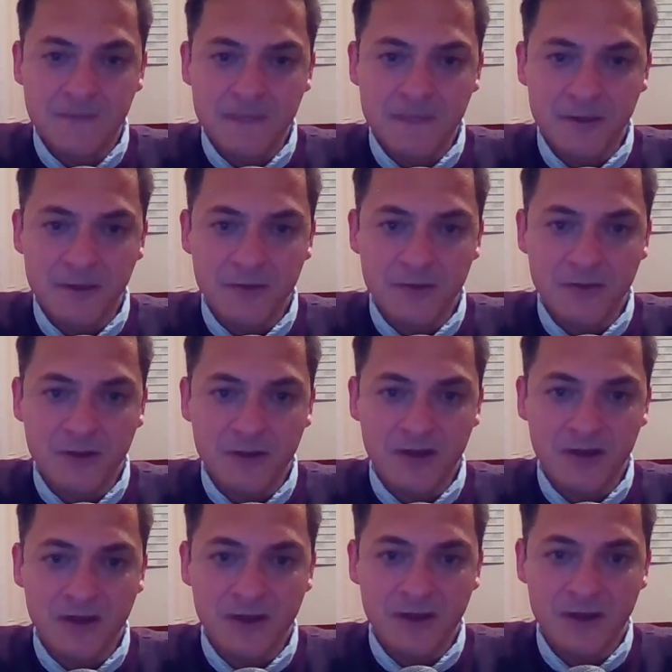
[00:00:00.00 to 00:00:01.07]

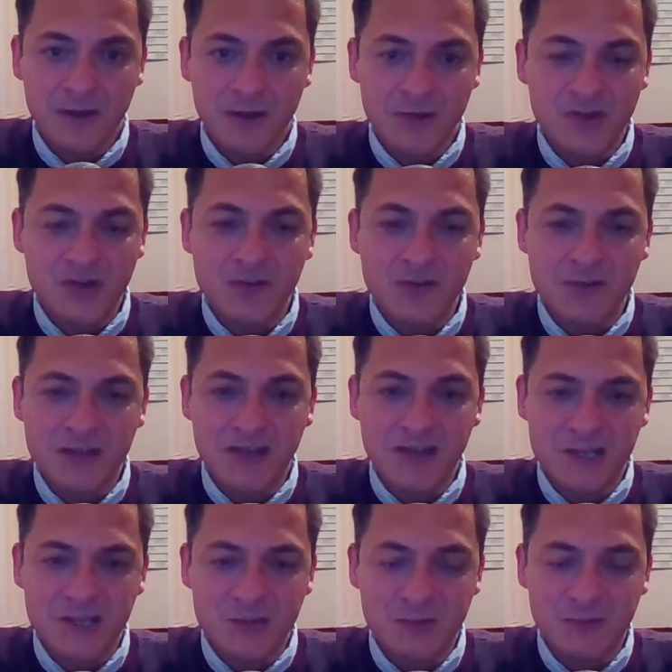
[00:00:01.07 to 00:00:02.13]
I'll try and make the
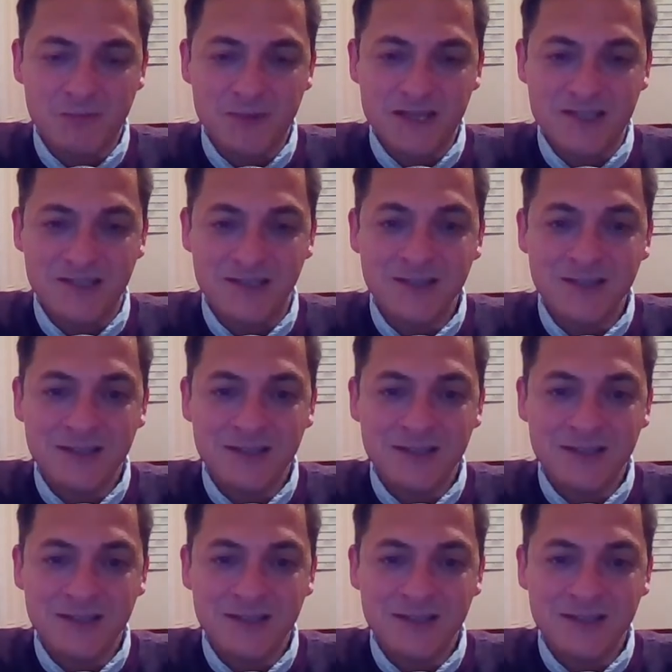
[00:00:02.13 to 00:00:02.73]
next one better.